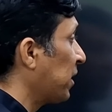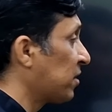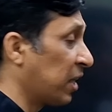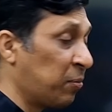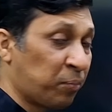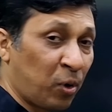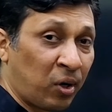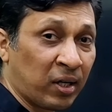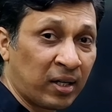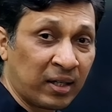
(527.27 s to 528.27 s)
is
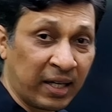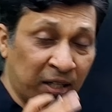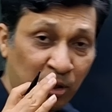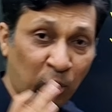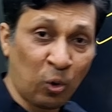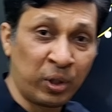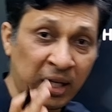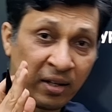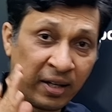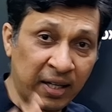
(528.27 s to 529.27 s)
important in
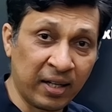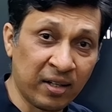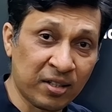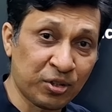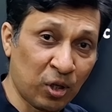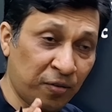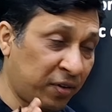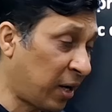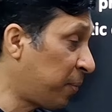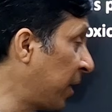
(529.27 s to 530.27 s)
chronic retainers of
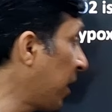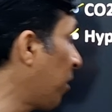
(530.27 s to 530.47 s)
carbon